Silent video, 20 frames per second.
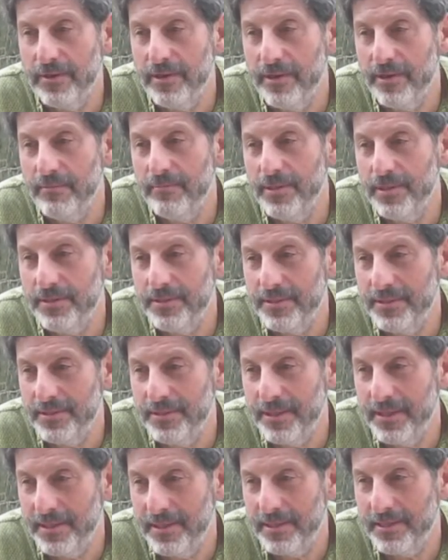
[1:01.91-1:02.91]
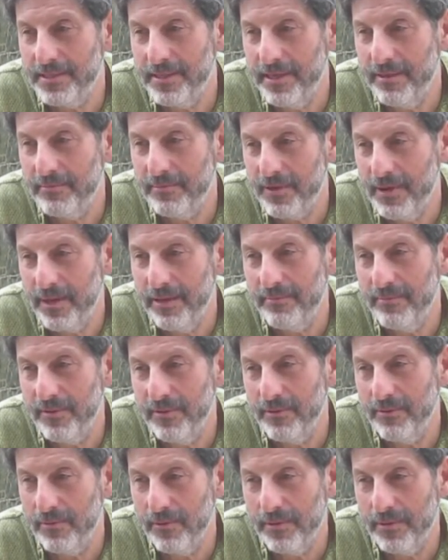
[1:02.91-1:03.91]
images at the same time of
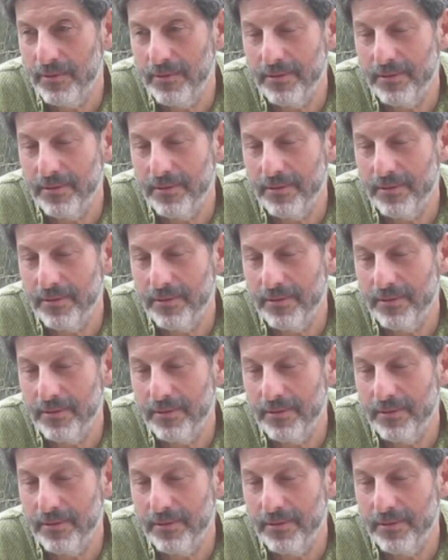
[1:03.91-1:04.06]
the world.